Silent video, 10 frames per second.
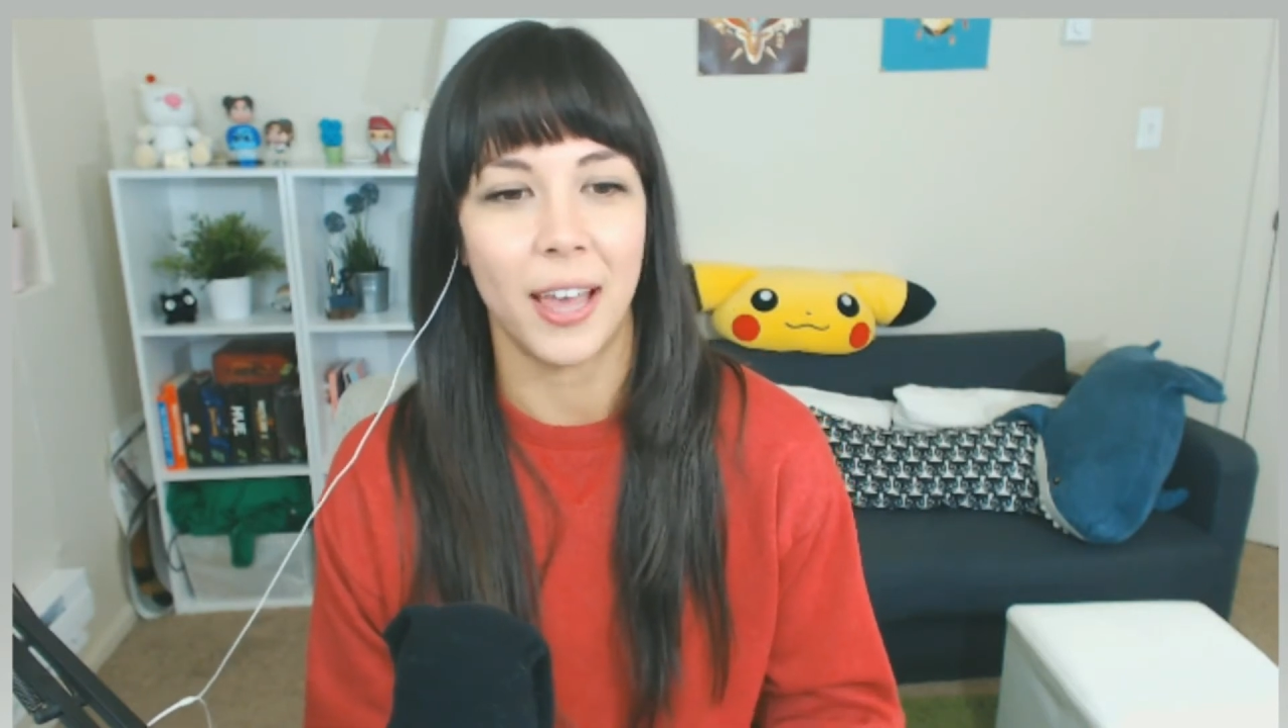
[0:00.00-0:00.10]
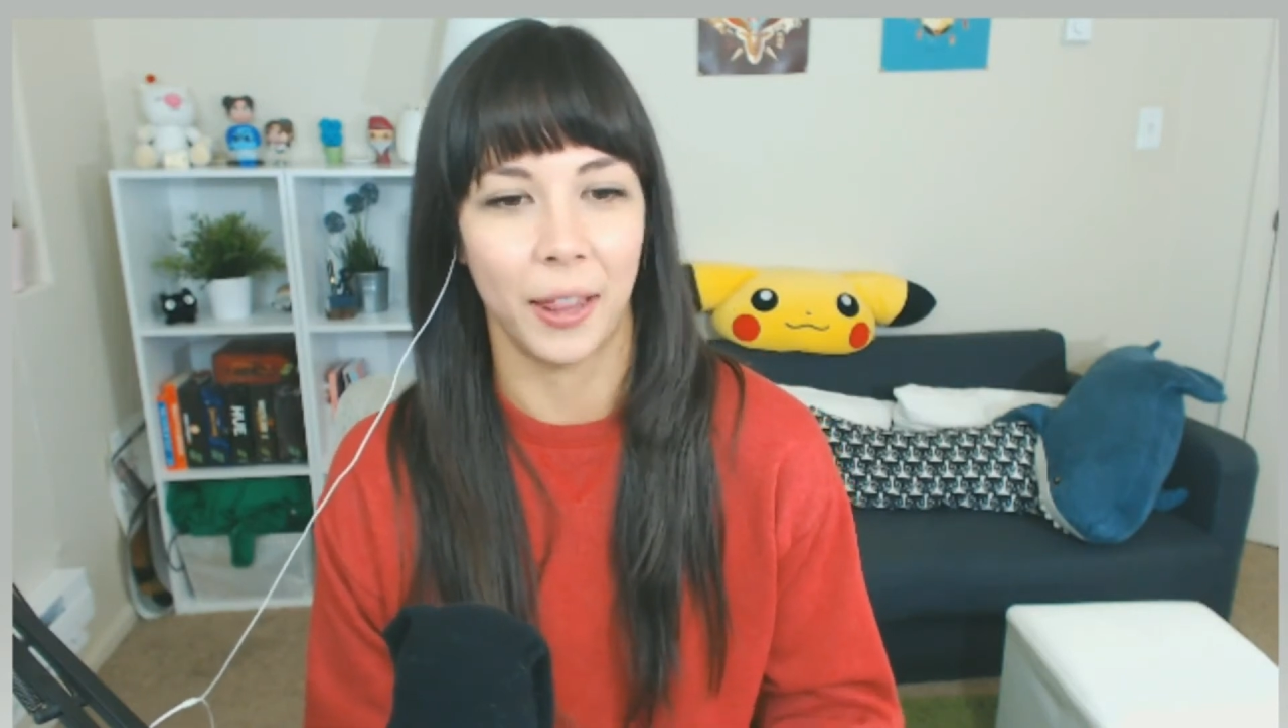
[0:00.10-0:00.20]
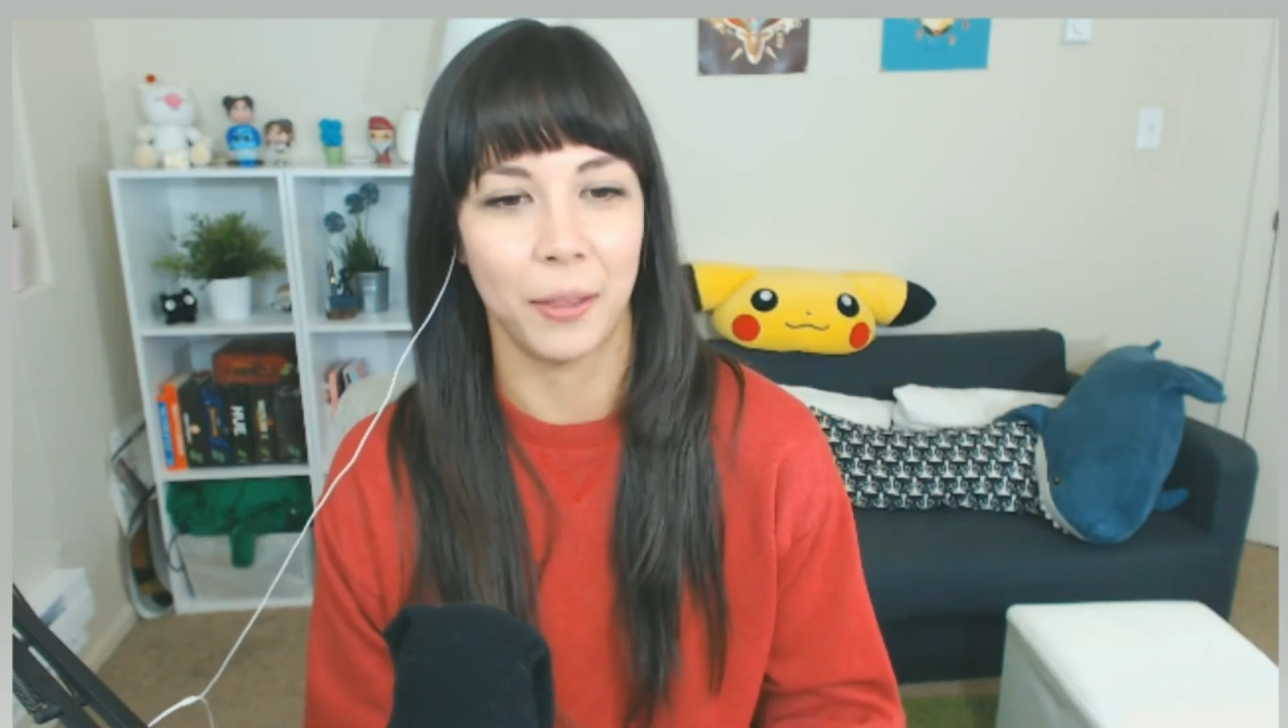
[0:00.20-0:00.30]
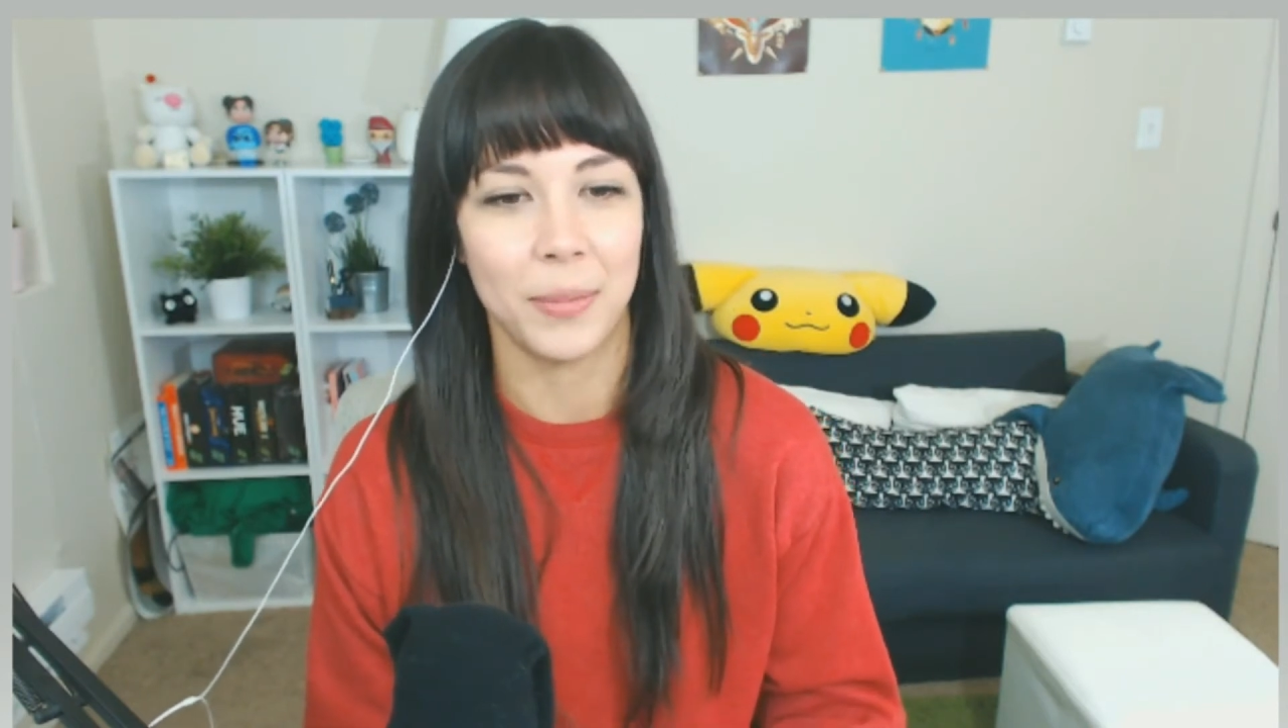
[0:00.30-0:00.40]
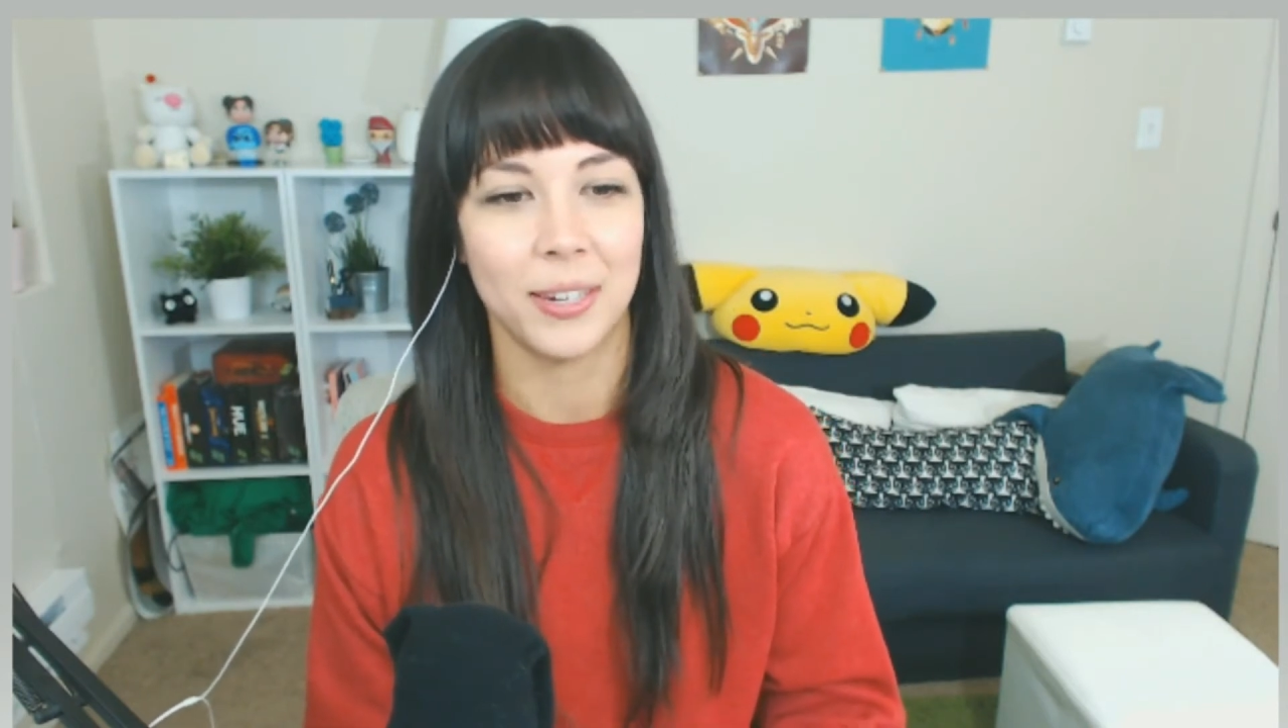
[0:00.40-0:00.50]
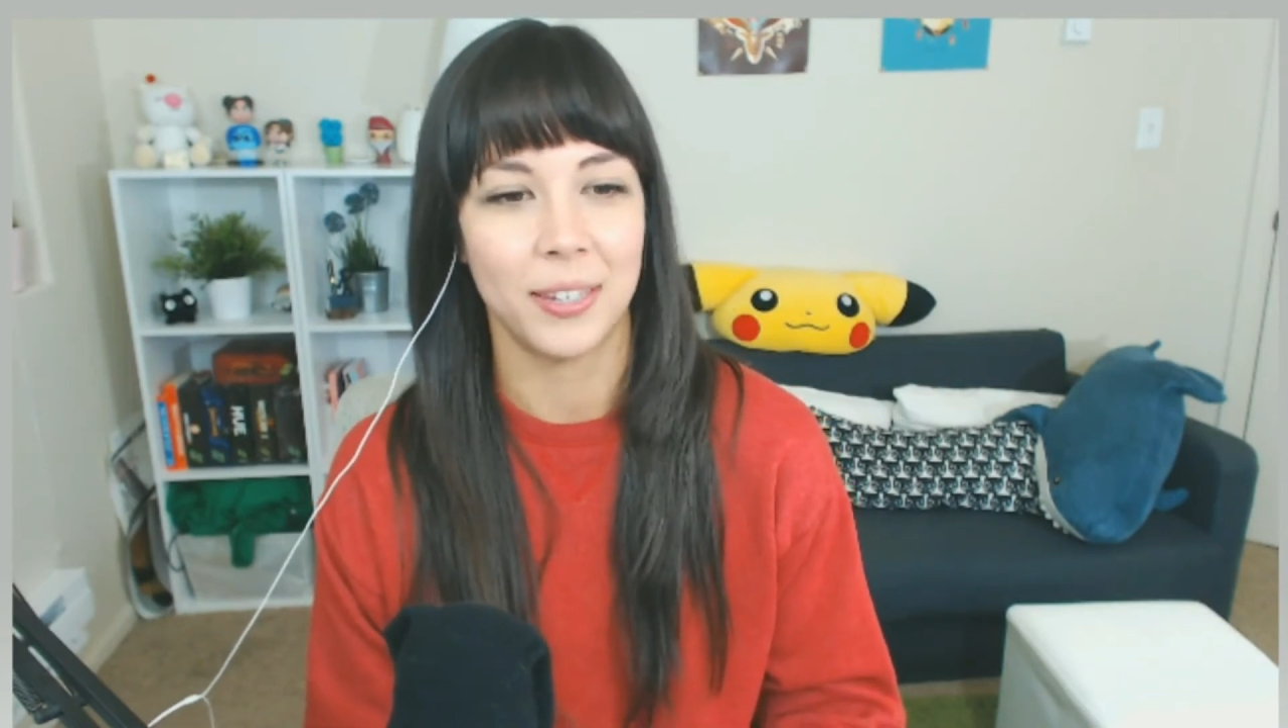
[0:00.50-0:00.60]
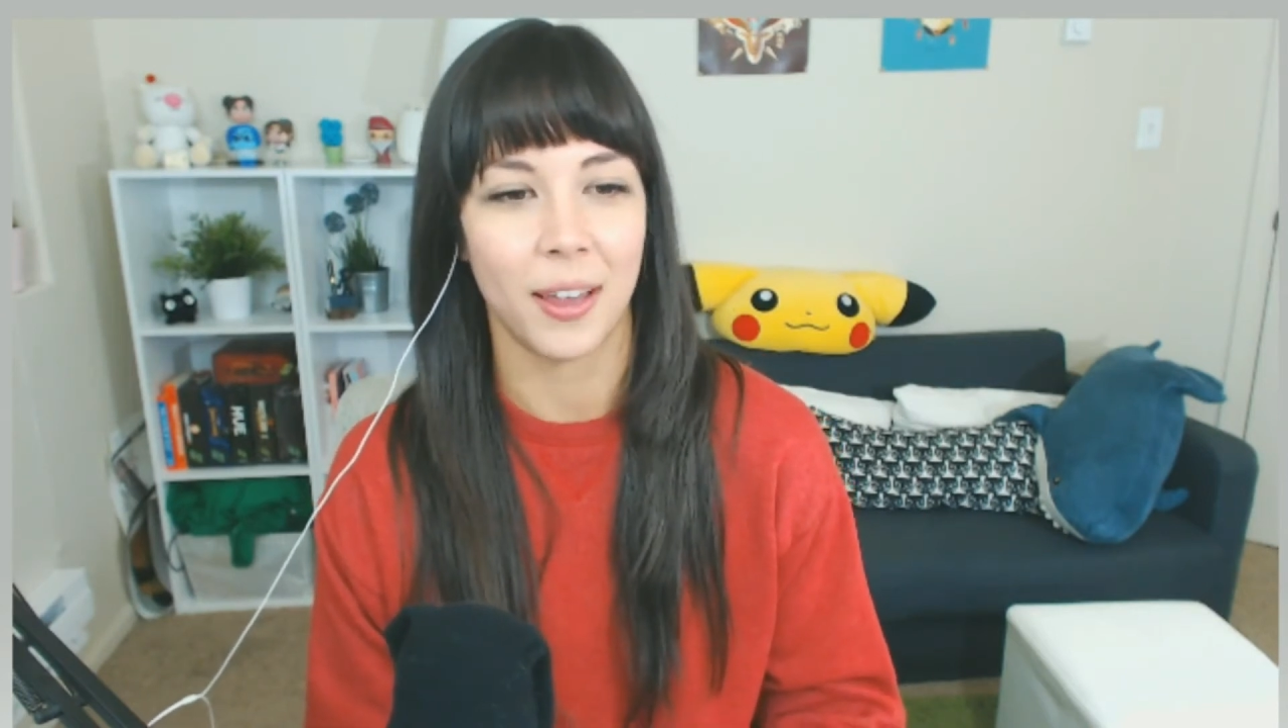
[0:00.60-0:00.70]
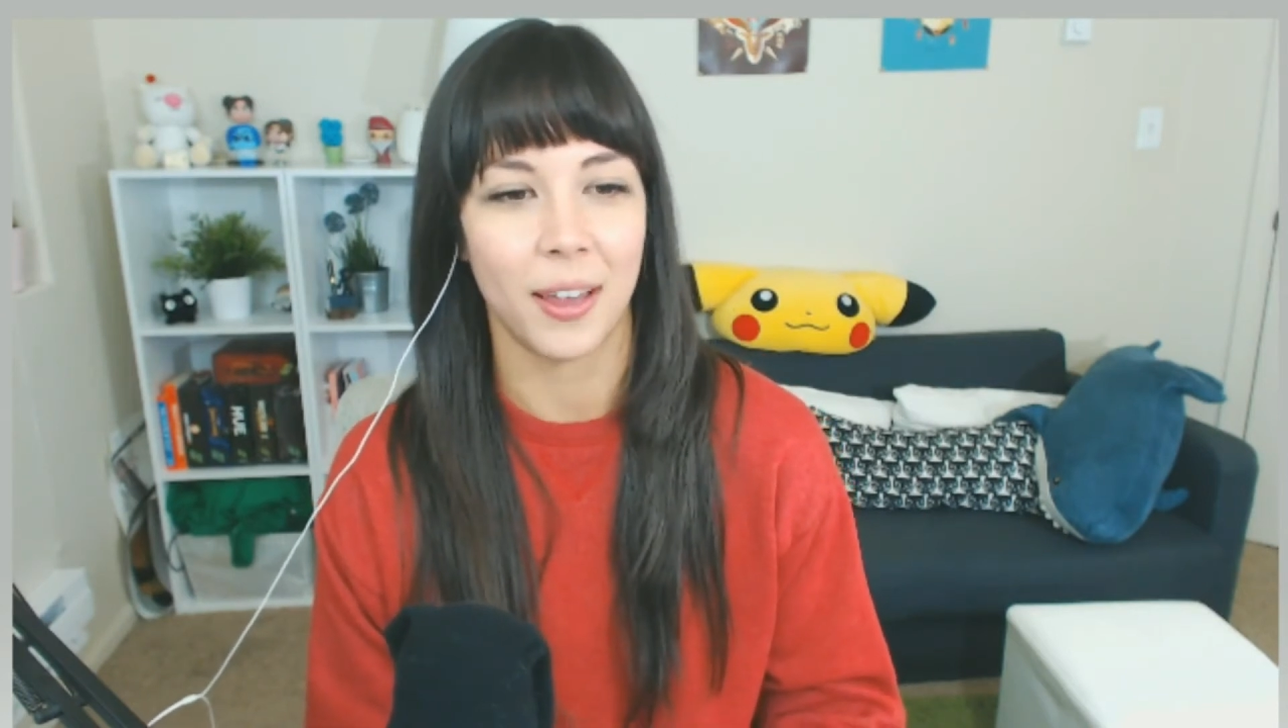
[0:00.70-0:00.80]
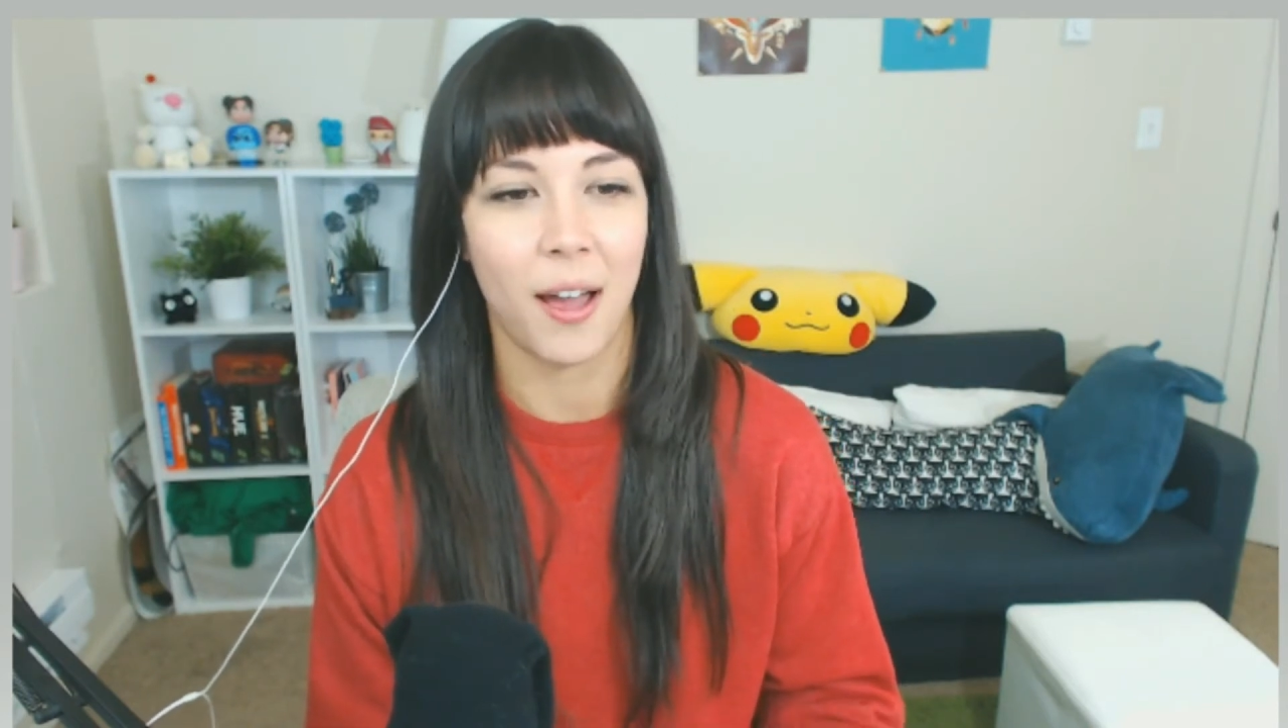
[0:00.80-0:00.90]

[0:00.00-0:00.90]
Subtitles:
element,